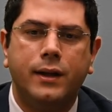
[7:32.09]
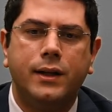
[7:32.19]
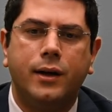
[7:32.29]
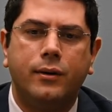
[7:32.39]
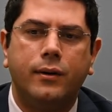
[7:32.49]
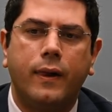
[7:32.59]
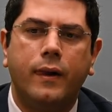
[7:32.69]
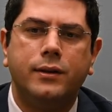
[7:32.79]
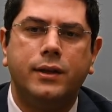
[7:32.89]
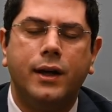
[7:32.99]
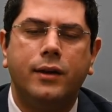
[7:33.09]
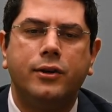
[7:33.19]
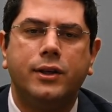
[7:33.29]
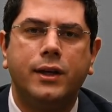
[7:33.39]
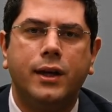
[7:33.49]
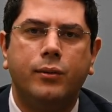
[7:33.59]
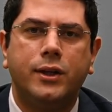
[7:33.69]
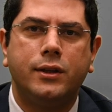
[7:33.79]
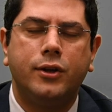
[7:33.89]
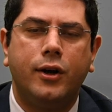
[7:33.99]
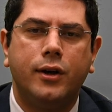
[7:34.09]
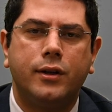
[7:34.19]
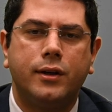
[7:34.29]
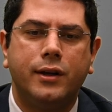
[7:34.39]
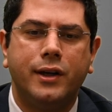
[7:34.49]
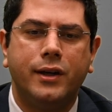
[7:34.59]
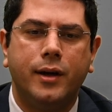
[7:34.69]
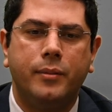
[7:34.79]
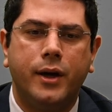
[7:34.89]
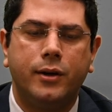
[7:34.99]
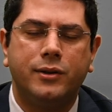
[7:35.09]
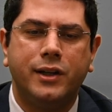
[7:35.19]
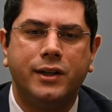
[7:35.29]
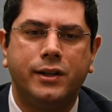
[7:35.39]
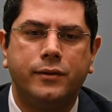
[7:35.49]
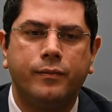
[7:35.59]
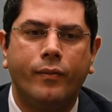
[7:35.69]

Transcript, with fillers: Now, the other thing I want to talk about is